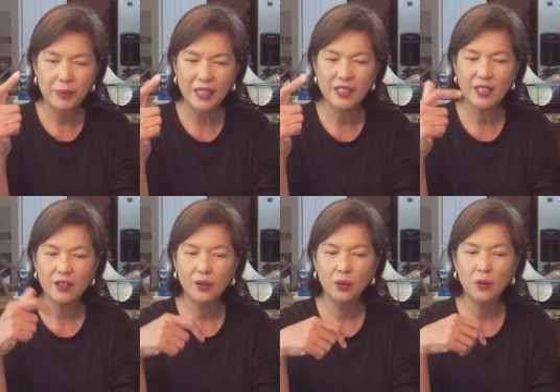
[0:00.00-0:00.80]

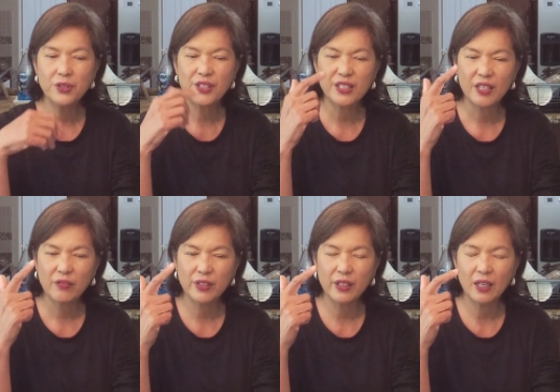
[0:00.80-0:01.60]
BDO six
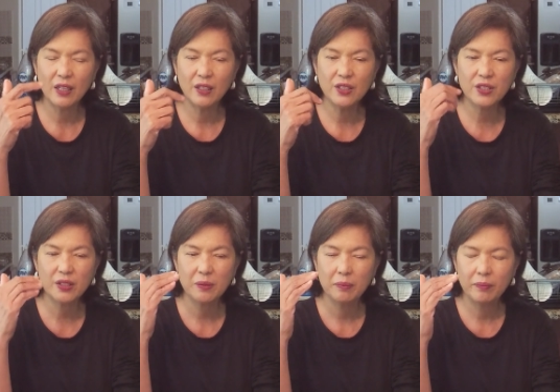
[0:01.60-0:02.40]
hundred
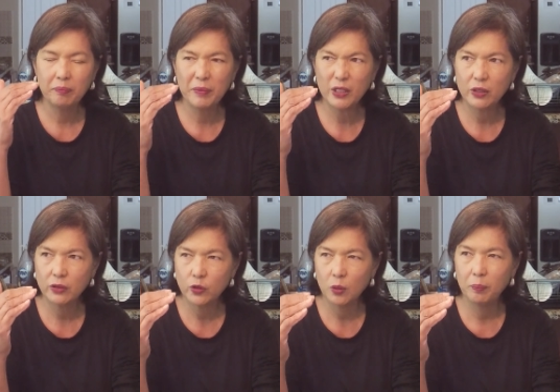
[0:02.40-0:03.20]
dollars.
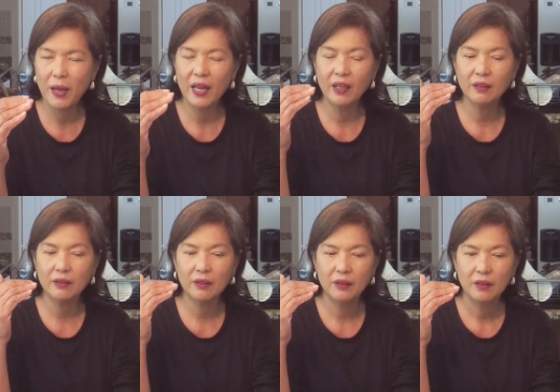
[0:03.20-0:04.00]
Metro
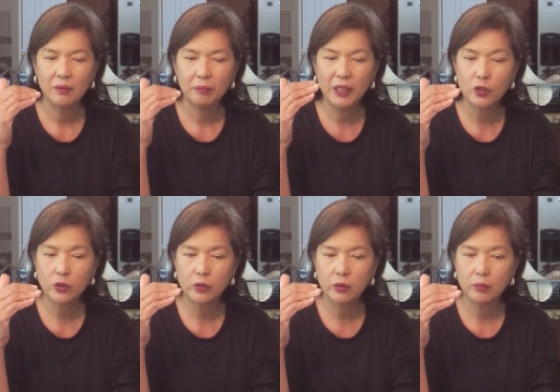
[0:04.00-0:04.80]
Bank, Met,
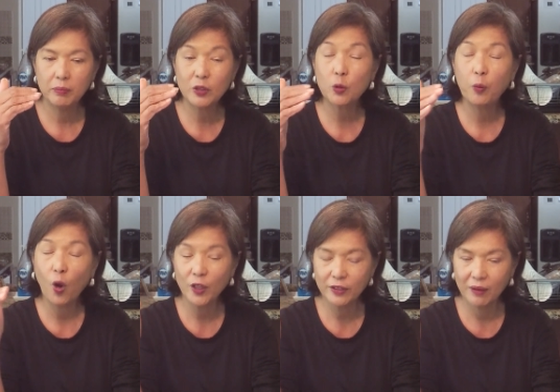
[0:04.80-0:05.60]

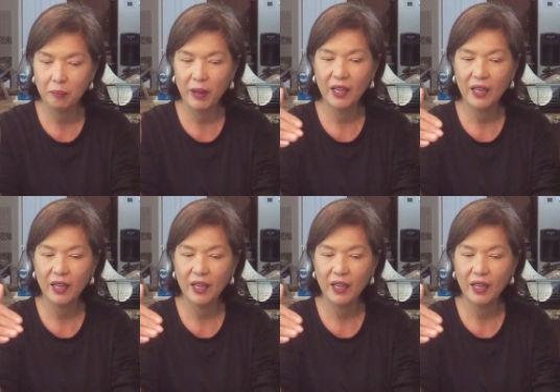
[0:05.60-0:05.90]
Metropolitan